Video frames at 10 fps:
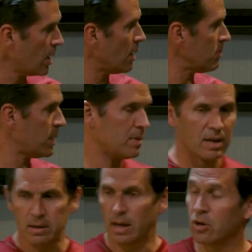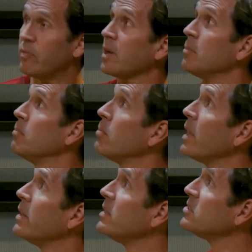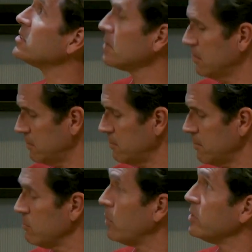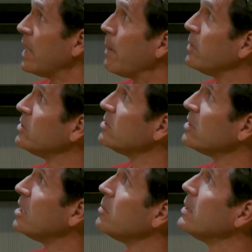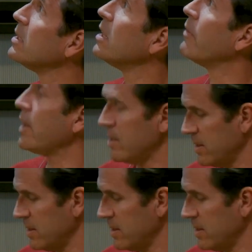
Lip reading: maybe I don't know if I can play this. What happens? No? All right.